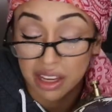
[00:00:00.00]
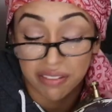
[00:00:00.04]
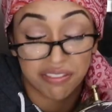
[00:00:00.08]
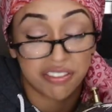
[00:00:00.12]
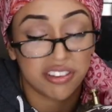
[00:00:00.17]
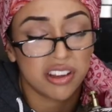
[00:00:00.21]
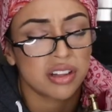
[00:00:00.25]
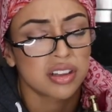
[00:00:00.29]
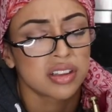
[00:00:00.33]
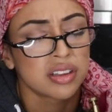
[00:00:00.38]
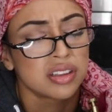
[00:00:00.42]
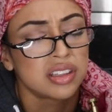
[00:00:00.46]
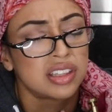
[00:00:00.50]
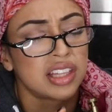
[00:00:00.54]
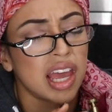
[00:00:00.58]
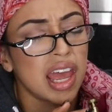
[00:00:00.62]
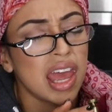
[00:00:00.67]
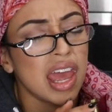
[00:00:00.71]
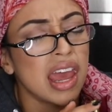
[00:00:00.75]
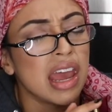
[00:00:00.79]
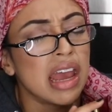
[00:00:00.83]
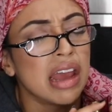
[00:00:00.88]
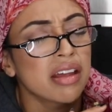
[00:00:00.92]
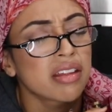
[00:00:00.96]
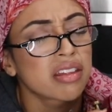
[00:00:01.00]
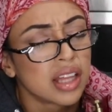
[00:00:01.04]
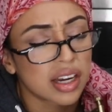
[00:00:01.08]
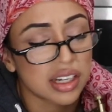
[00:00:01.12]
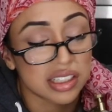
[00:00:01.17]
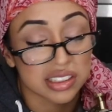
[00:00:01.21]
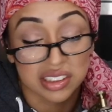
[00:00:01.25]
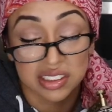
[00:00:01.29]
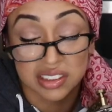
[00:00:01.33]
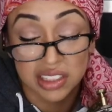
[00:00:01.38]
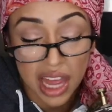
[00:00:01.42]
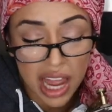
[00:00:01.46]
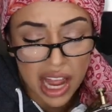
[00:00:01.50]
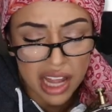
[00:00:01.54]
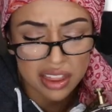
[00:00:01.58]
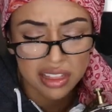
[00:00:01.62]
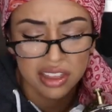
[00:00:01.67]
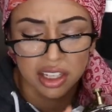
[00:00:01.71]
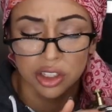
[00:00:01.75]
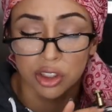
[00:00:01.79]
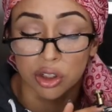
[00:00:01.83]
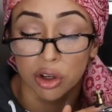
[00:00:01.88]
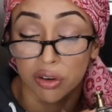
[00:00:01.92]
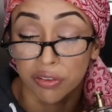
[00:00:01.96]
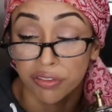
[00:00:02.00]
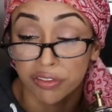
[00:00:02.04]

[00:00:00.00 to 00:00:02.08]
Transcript: I feel death. There is death in your